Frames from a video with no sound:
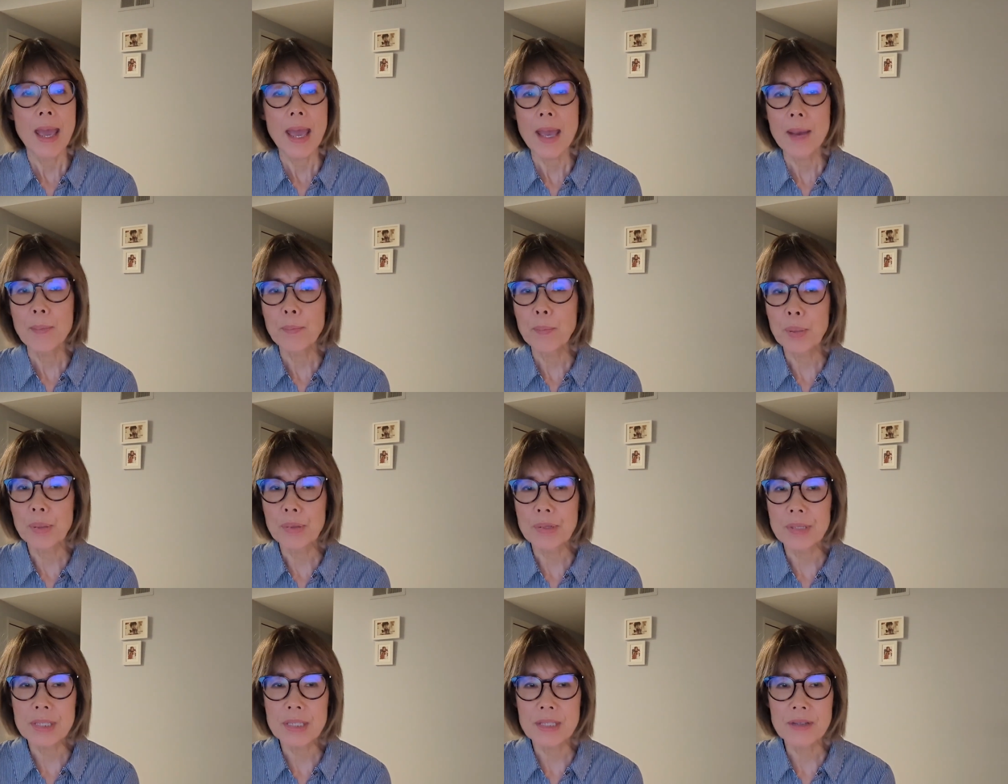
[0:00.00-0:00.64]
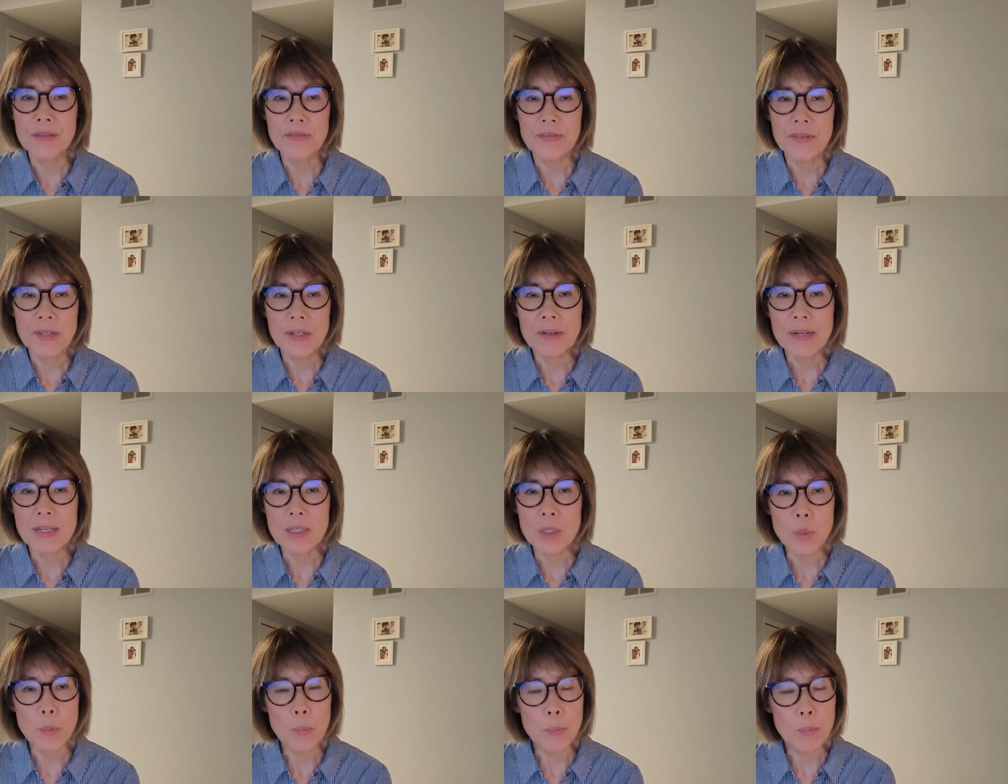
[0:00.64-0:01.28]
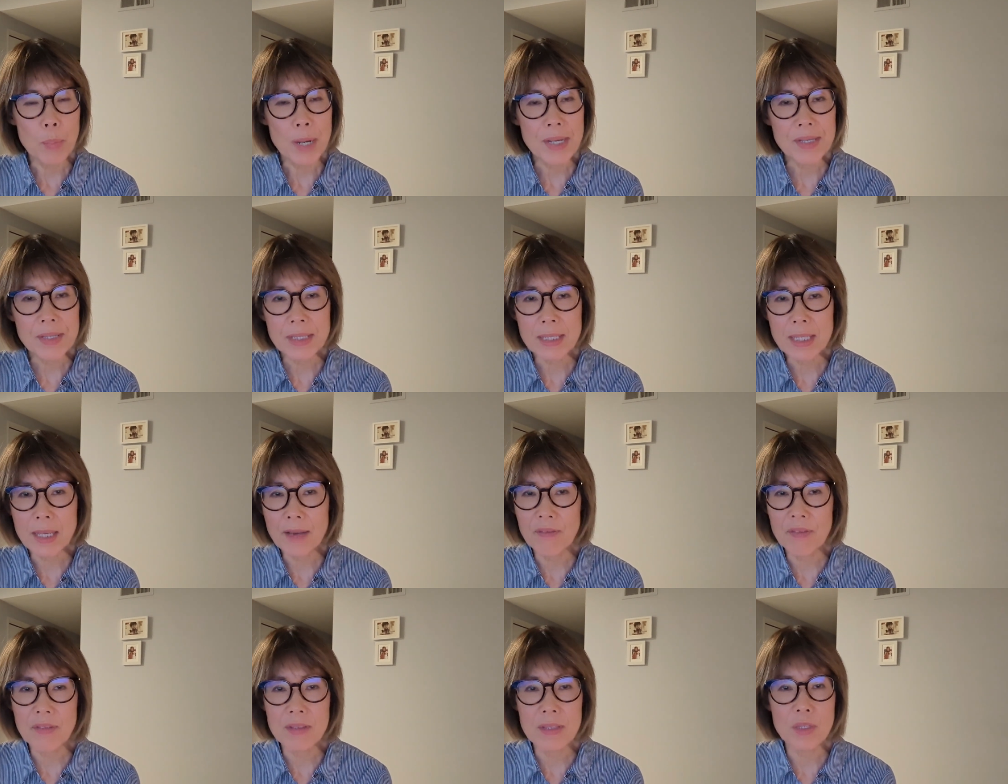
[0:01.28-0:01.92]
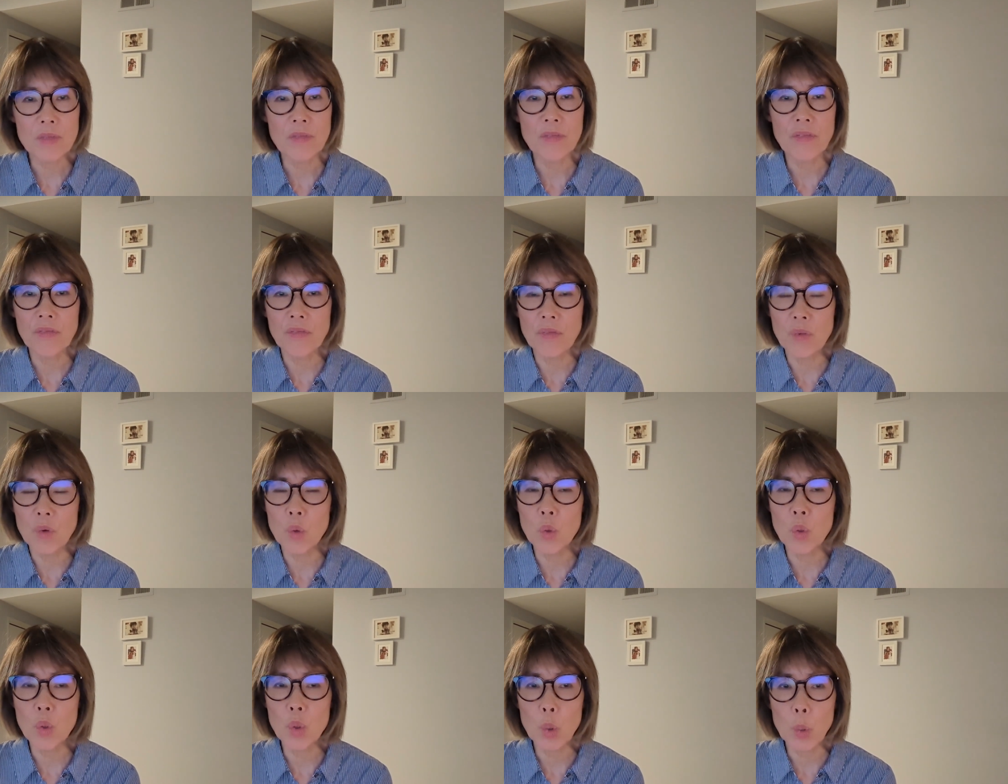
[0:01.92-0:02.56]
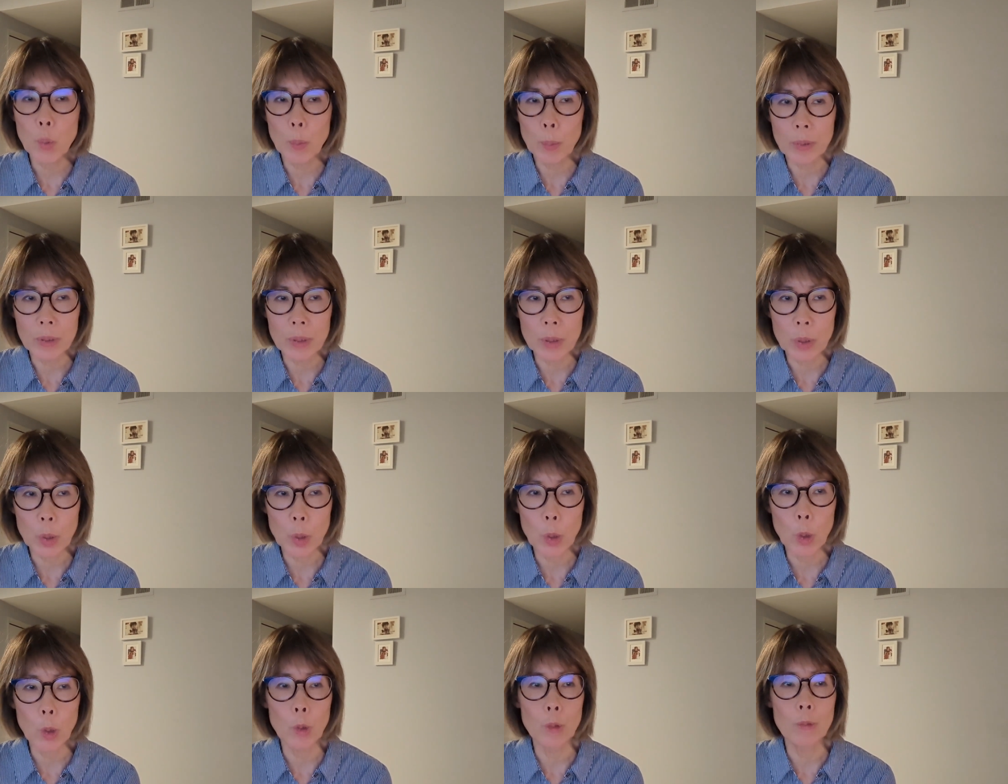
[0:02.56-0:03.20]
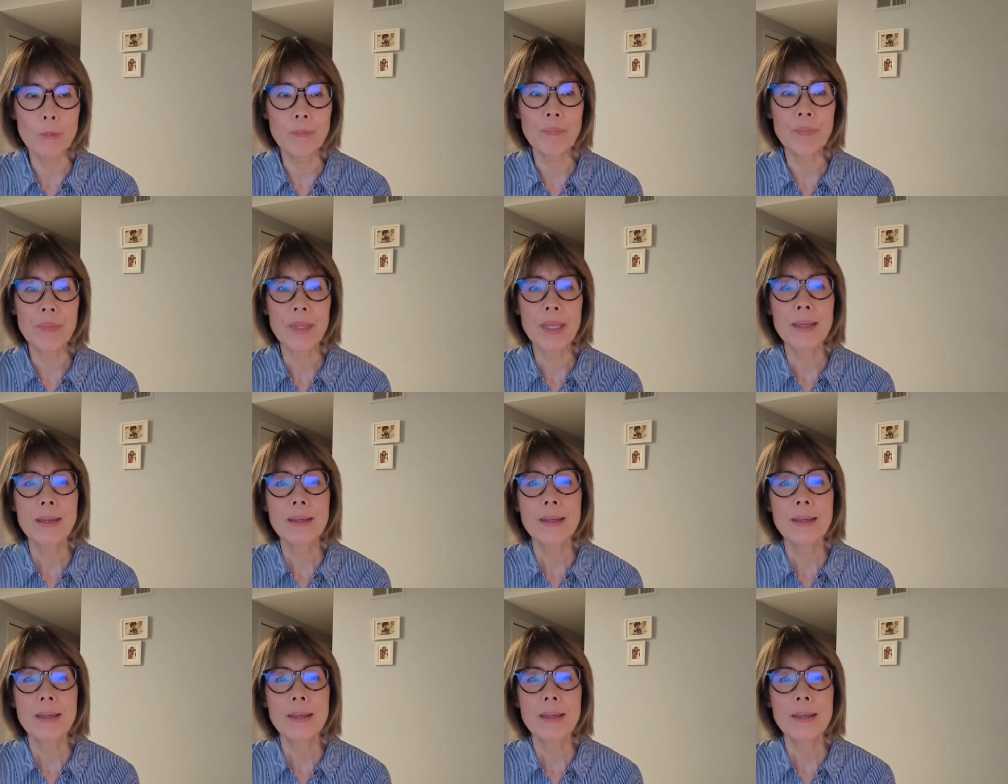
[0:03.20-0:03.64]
and perseverance must have its full bloom